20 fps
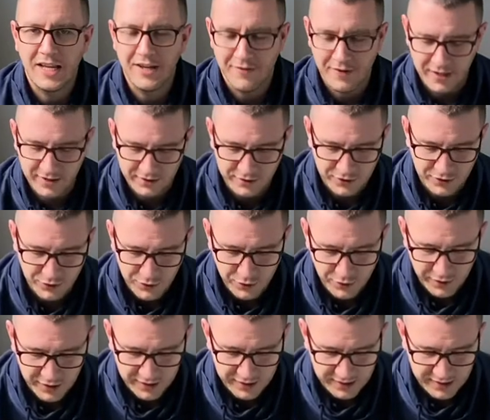of our
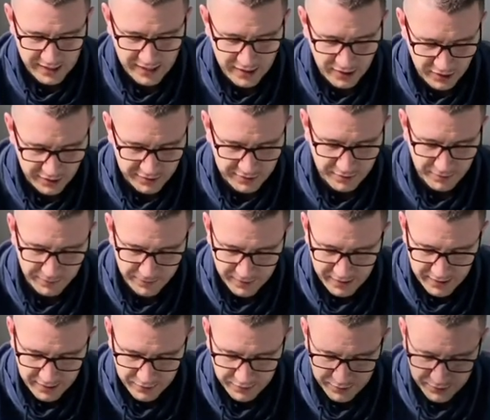story today, Lost and
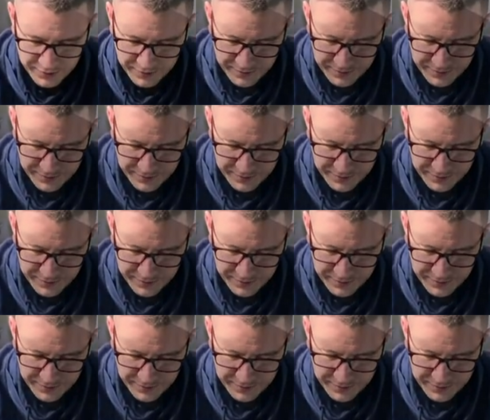Found.